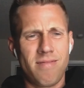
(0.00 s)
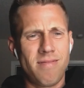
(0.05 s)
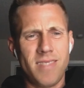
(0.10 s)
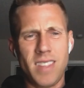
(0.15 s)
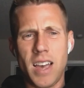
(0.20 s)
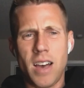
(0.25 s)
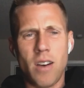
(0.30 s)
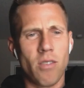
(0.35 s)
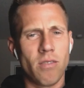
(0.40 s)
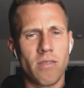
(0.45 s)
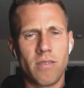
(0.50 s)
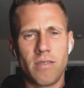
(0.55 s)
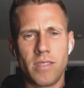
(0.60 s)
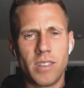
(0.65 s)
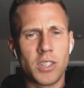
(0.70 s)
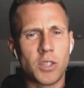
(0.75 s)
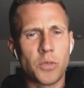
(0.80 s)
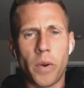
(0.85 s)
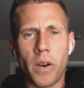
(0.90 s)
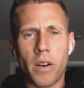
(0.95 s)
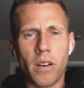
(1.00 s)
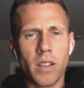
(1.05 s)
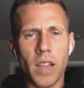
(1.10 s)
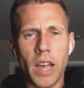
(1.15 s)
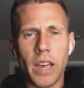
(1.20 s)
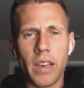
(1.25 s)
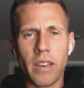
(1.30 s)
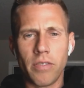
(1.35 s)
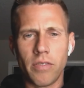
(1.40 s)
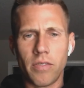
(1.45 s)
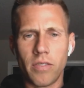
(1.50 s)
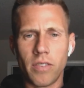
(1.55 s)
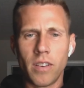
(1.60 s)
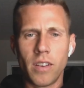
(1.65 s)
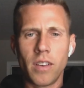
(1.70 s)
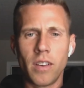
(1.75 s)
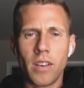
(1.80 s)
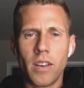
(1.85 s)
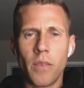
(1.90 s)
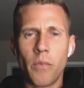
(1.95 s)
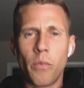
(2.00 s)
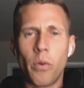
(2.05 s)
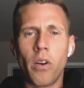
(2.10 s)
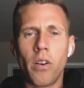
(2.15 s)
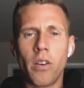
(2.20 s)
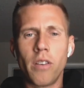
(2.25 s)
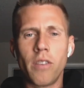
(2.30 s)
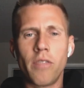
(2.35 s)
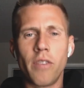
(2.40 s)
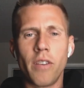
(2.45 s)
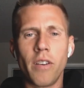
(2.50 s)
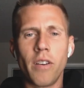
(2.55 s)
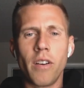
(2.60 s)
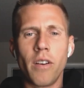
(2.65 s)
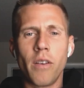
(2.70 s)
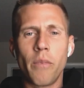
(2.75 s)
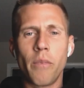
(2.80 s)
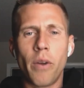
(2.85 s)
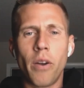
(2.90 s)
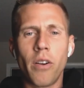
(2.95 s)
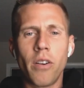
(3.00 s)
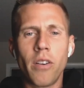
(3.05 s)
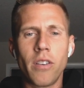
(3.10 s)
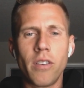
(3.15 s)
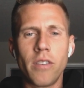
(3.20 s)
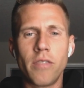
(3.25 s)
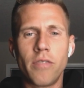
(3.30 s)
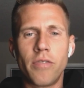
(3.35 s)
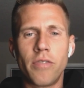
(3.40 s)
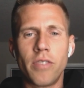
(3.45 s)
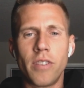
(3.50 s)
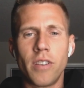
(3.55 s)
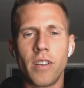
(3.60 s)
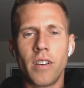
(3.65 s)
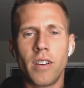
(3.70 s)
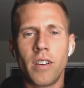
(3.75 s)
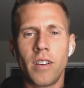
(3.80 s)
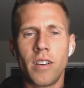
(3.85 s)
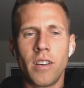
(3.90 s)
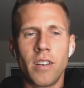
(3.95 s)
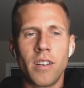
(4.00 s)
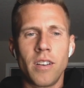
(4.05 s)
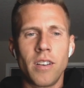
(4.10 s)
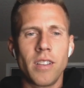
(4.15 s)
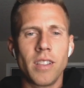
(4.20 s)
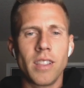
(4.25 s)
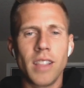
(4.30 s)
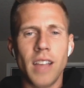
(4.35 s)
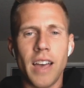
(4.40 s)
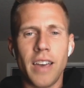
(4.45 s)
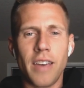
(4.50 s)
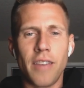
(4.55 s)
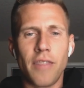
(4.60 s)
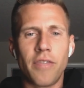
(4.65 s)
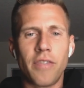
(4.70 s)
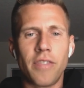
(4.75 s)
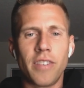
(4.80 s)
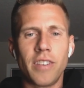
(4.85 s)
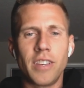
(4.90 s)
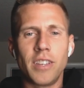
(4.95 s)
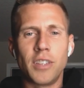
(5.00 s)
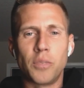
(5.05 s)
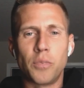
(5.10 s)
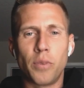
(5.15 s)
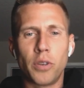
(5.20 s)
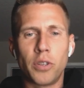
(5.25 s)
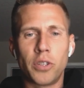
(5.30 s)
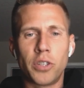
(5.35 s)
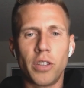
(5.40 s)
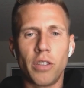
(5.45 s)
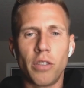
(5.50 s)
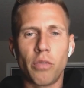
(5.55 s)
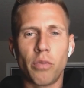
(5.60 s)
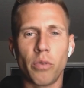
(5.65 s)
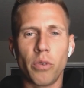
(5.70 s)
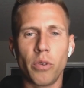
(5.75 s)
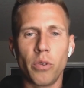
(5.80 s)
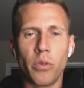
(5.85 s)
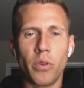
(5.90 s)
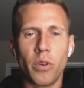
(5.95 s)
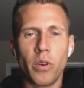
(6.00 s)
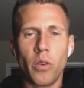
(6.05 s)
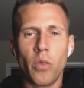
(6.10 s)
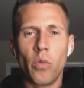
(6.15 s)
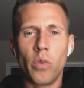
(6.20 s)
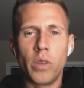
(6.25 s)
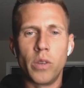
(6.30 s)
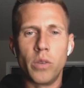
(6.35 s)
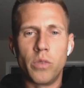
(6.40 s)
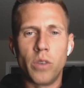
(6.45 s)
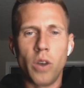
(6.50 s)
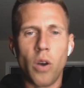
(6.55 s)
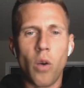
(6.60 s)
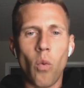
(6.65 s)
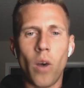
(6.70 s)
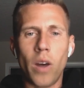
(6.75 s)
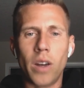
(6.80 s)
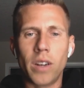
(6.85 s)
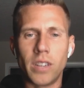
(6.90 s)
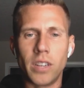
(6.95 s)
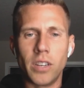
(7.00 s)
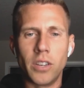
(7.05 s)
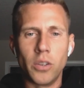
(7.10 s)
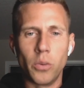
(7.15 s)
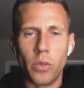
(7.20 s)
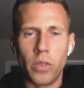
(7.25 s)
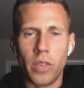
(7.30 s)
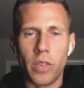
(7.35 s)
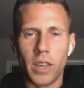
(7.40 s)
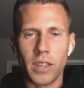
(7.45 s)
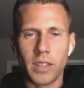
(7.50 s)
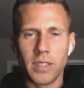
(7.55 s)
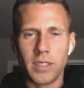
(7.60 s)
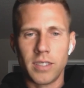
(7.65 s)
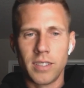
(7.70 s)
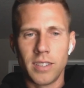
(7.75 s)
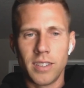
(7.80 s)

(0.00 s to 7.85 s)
No, it's part of life. Part of life is pushing through when you don't want to do things.